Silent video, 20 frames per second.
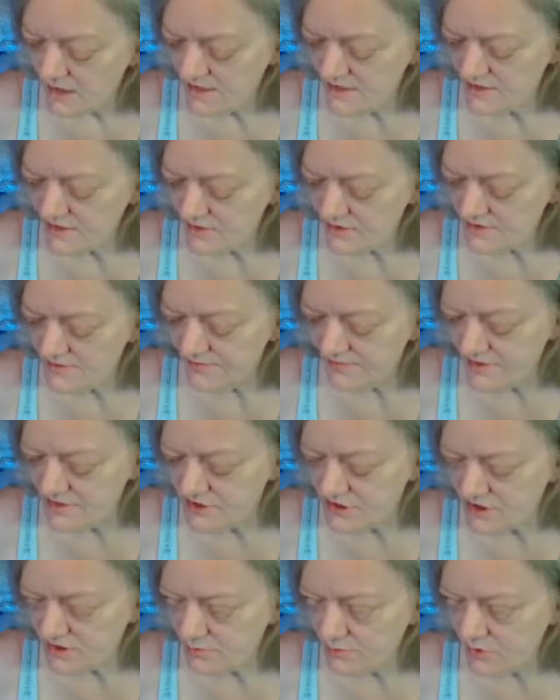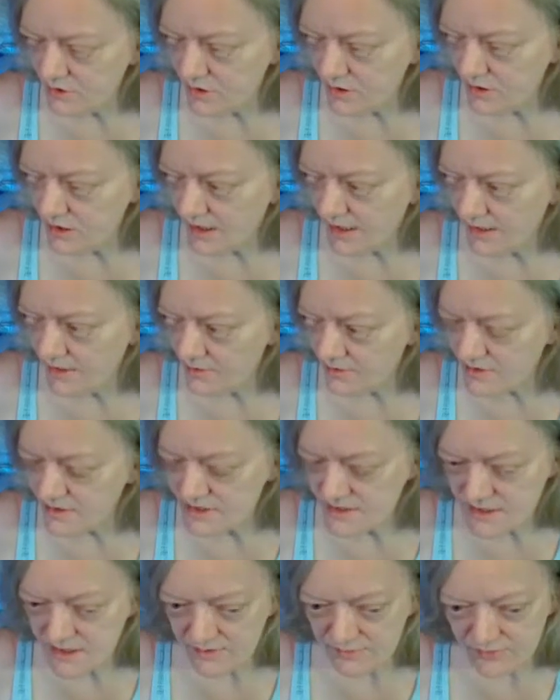and starts fidgeting with the lighter
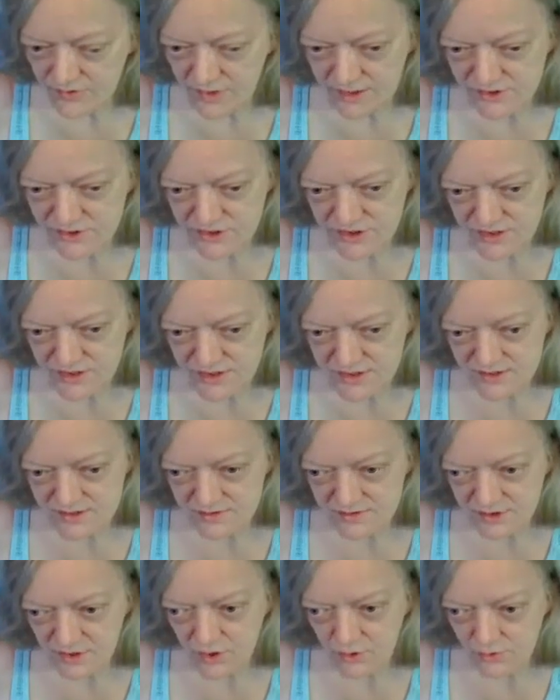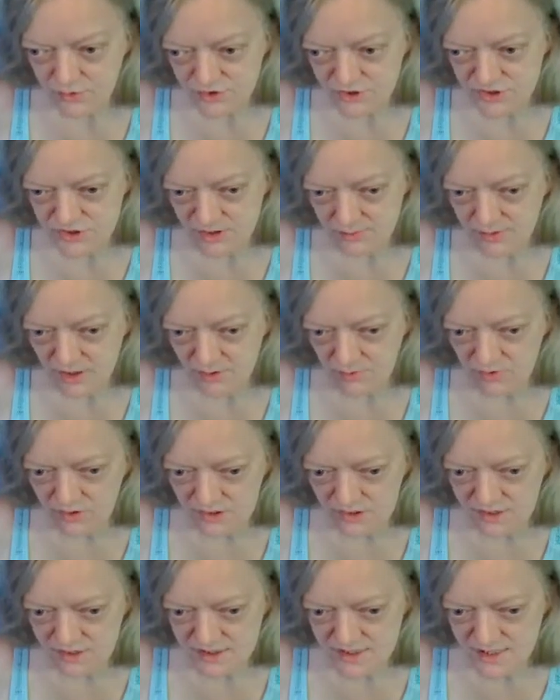and stuff like she's coached him on
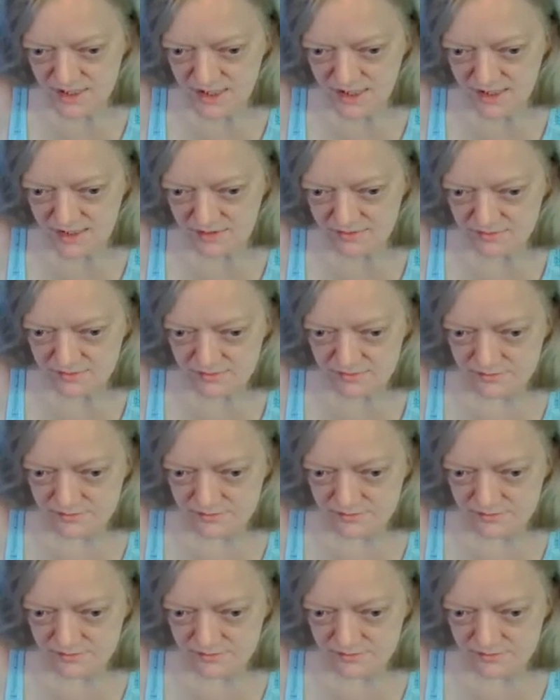what to say.